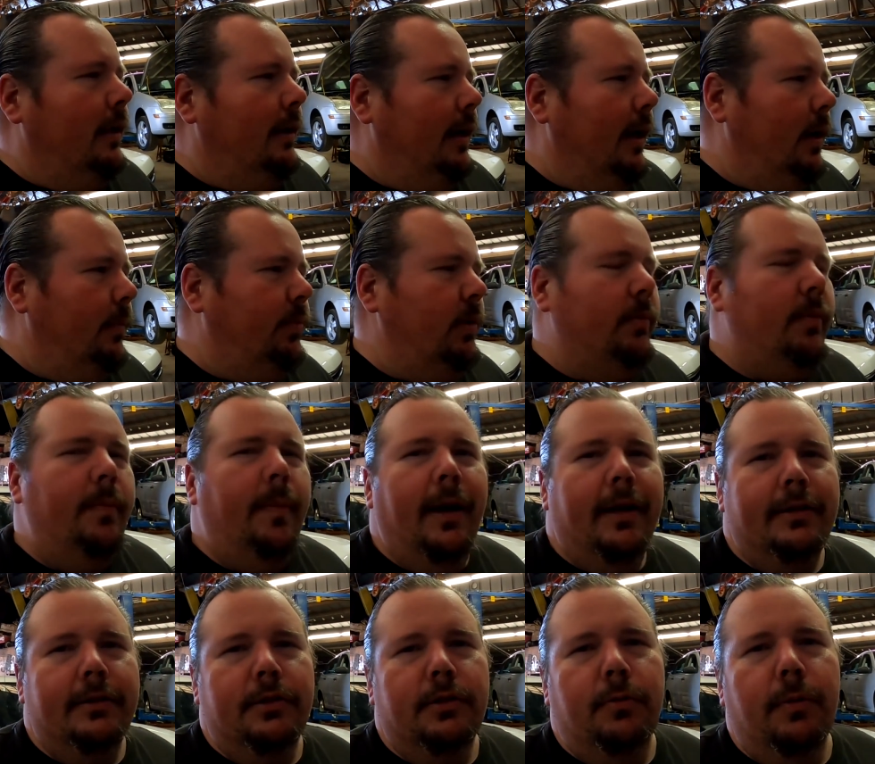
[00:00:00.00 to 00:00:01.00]
kind of put me
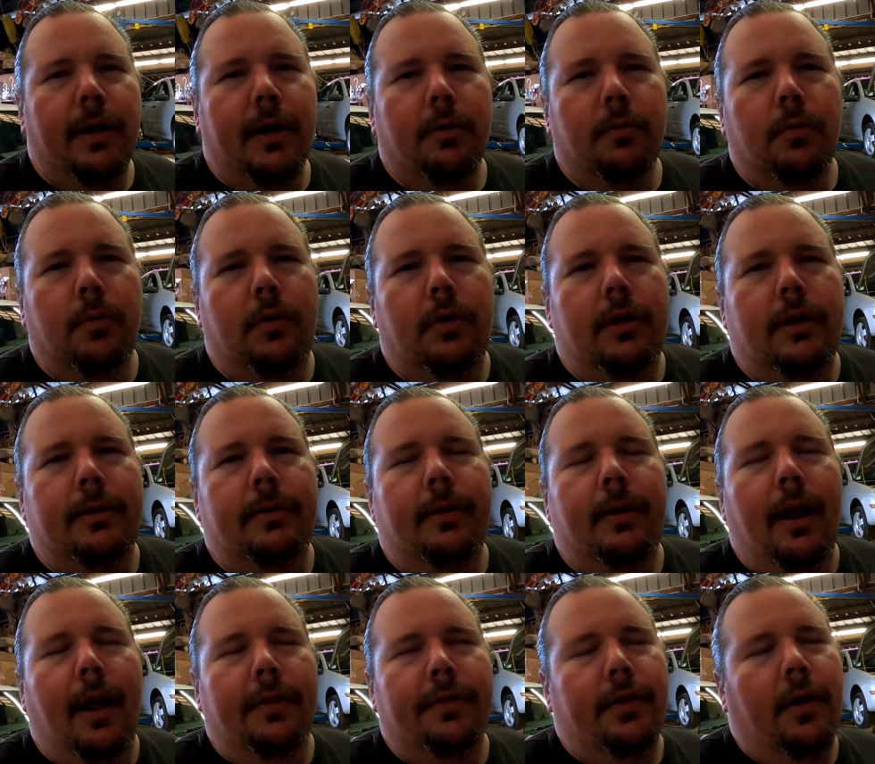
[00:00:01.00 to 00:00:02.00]
back to square one.
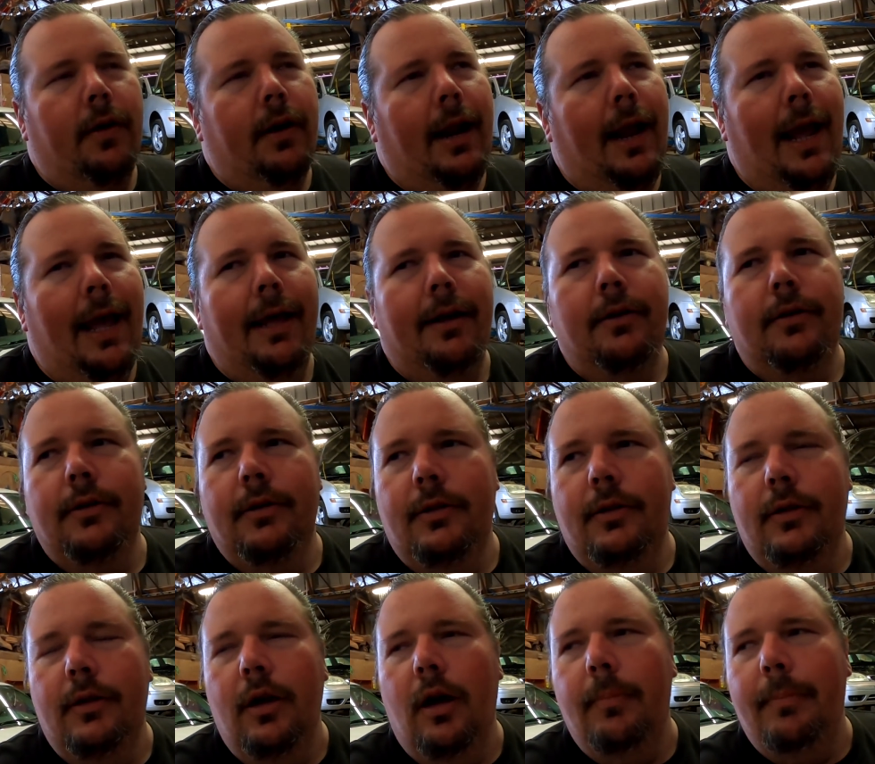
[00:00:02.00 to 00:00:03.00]
I thought I had
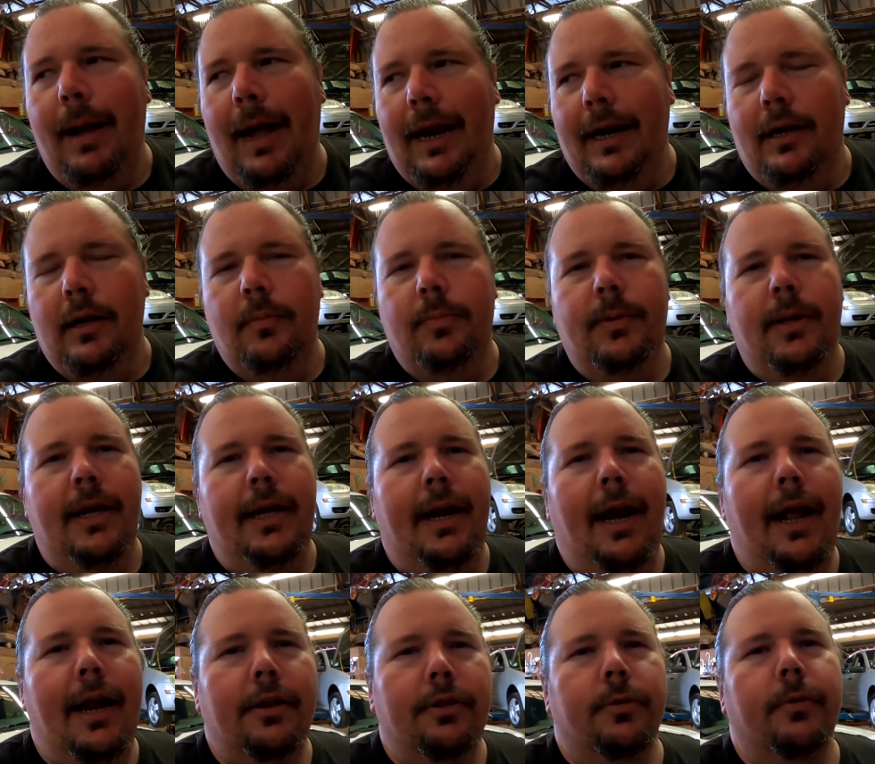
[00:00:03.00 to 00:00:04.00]
a backup plan. I had a